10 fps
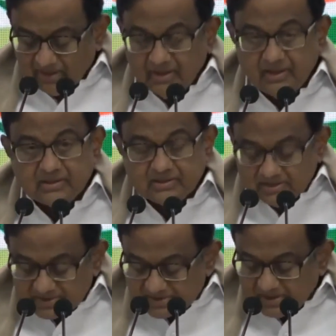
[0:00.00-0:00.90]
It
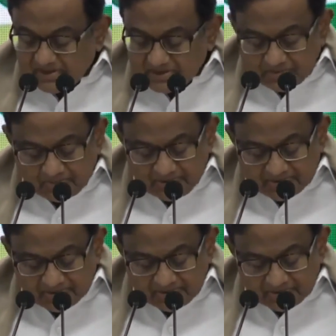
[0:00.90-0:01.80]
concerns
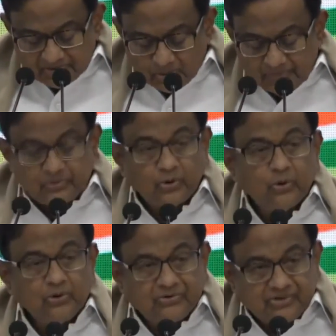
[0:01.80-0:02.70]
persons who have
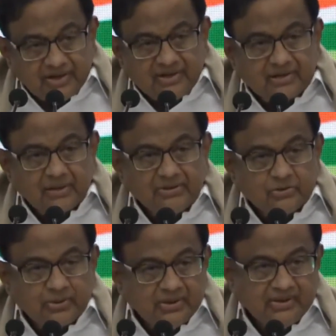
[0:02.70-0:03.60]
already come
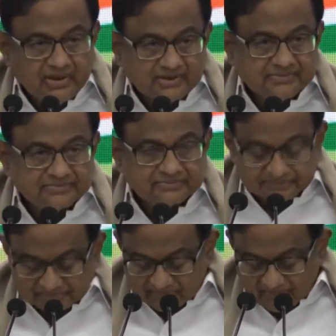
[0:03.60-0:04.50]
into India
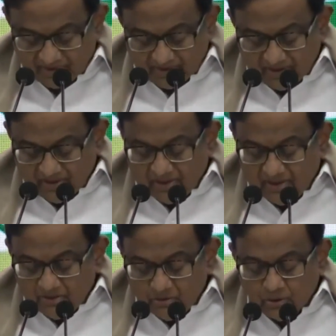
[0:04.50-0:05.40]

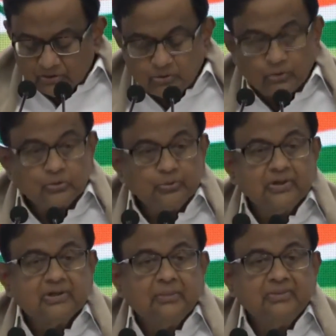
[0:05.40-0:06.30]
and not those who will
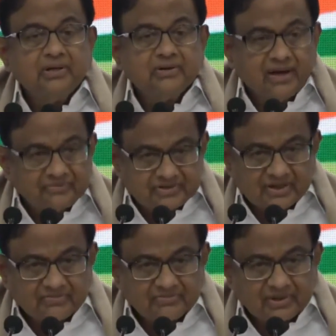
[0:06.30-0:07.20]
come hereafter,
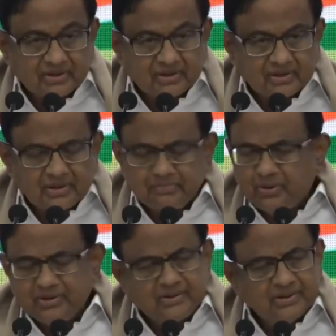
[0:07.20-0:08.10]
a
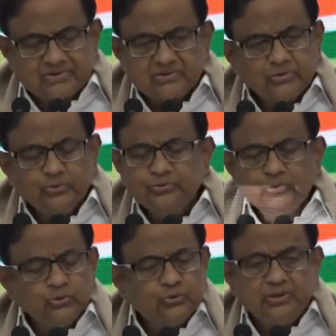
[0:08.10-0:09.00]
point that is
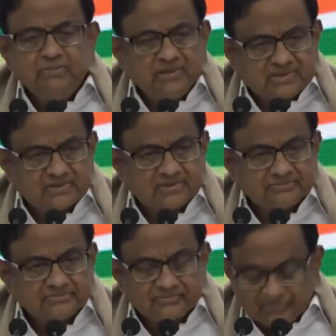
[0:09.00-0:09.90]
usually missed.
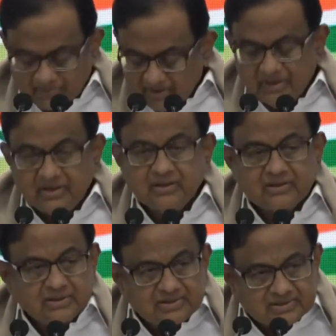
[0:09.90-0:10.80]
It
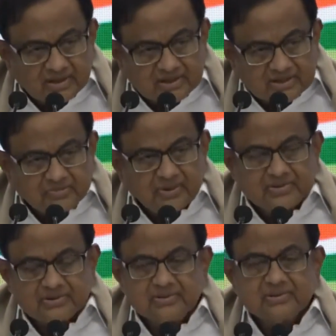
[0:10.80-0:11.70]
concerns
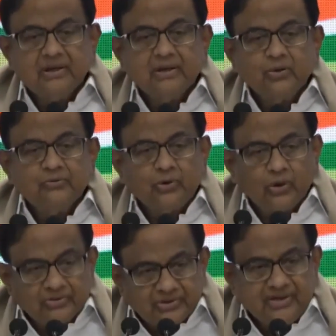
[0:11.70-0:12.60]
persons who have
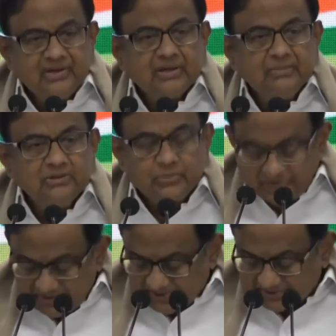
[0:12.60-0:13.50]
already come into India.